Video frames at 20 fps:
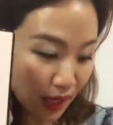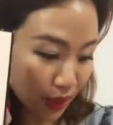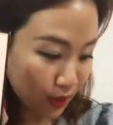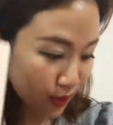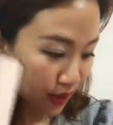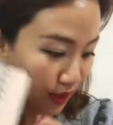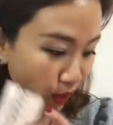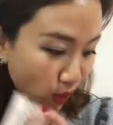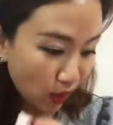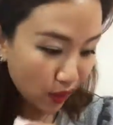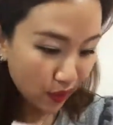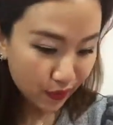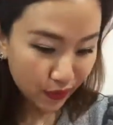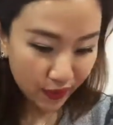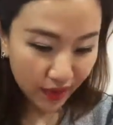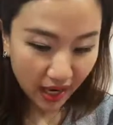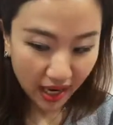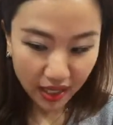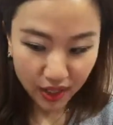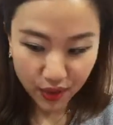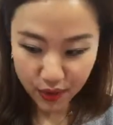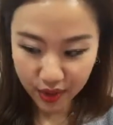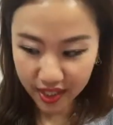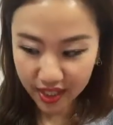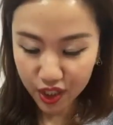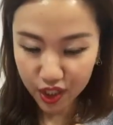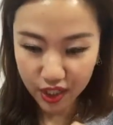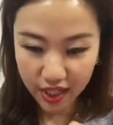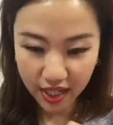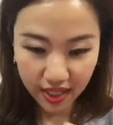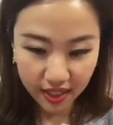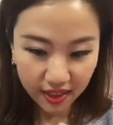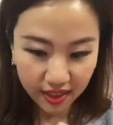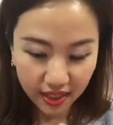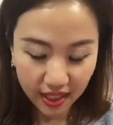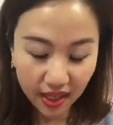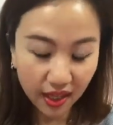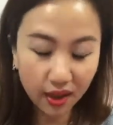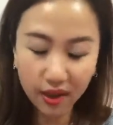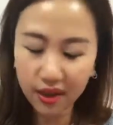use an oil-free hydrating gel,
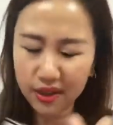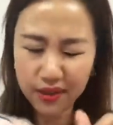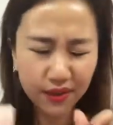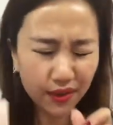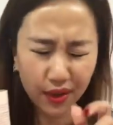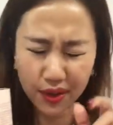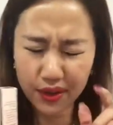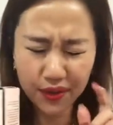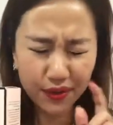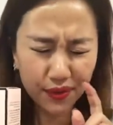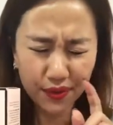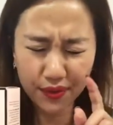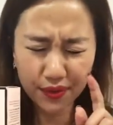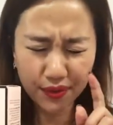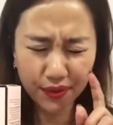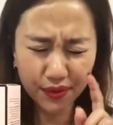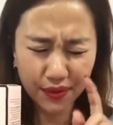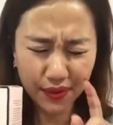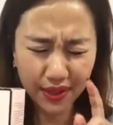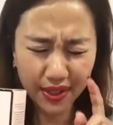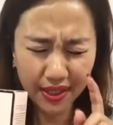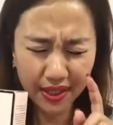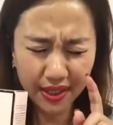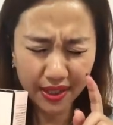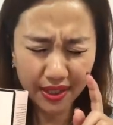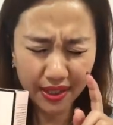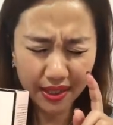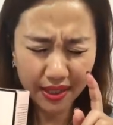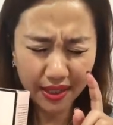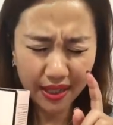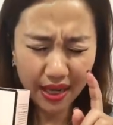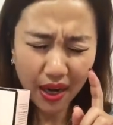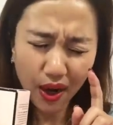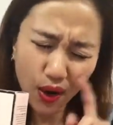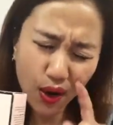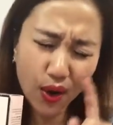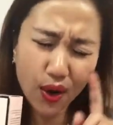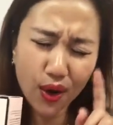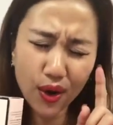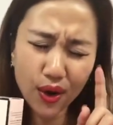oil-free
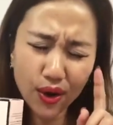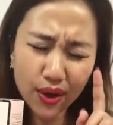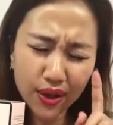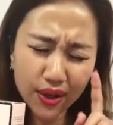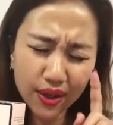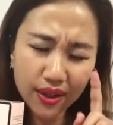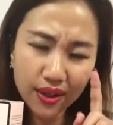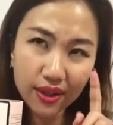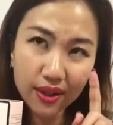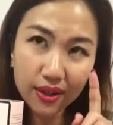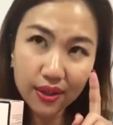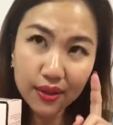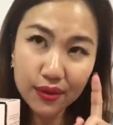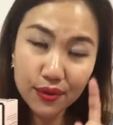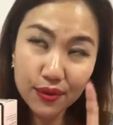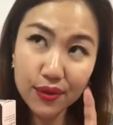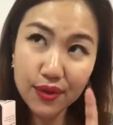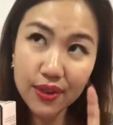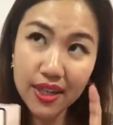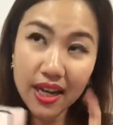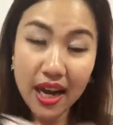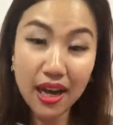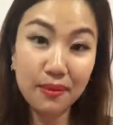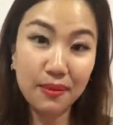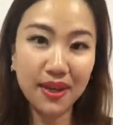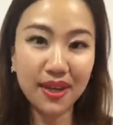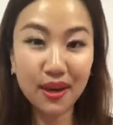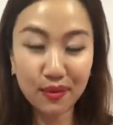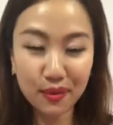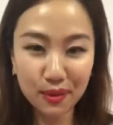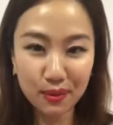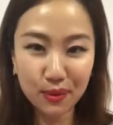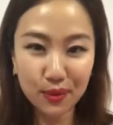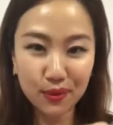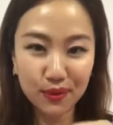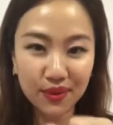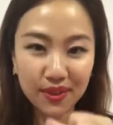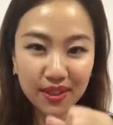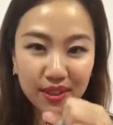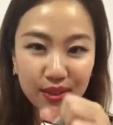eye makeup
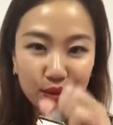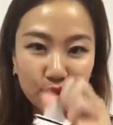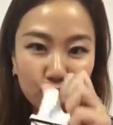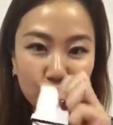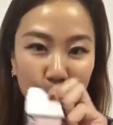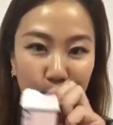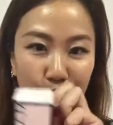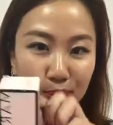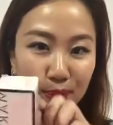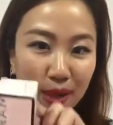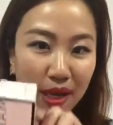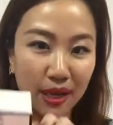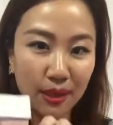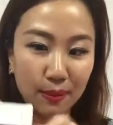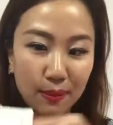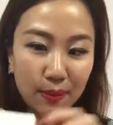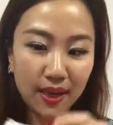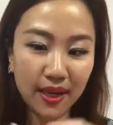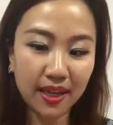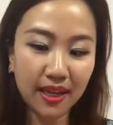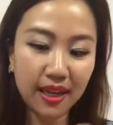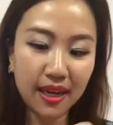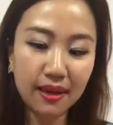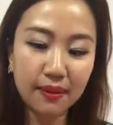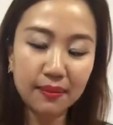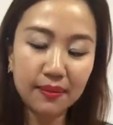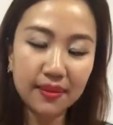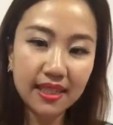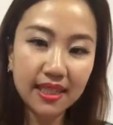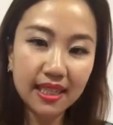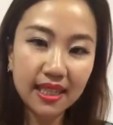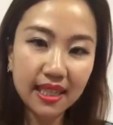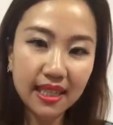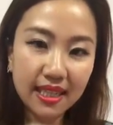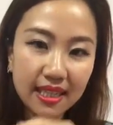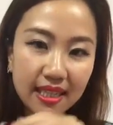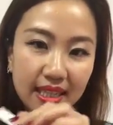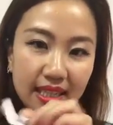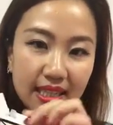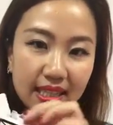remover to remove my makeup.
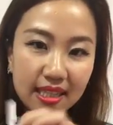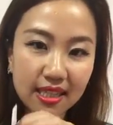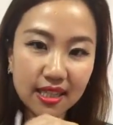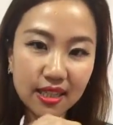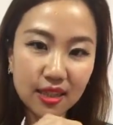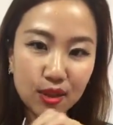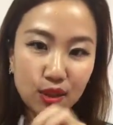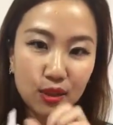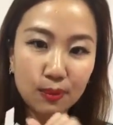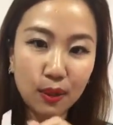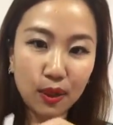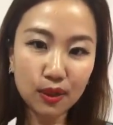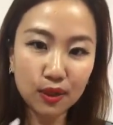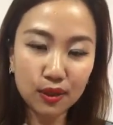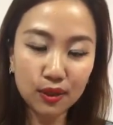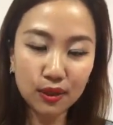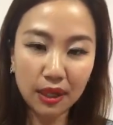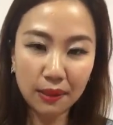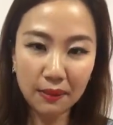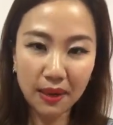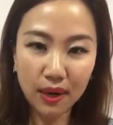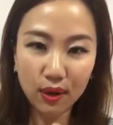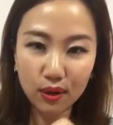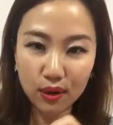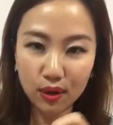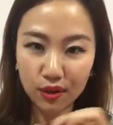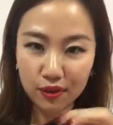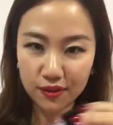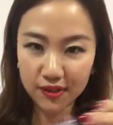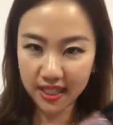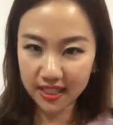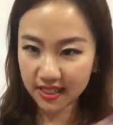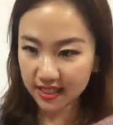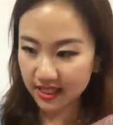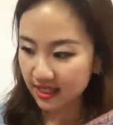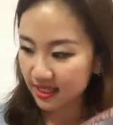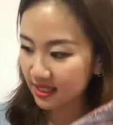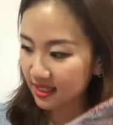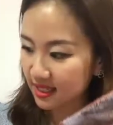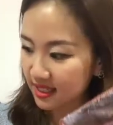This is a new bottle, I'm out of
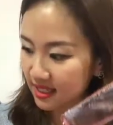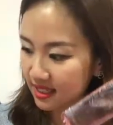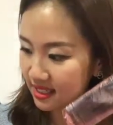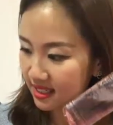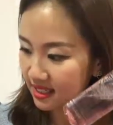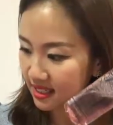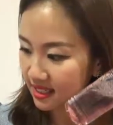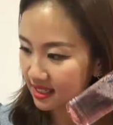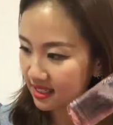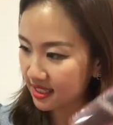testers.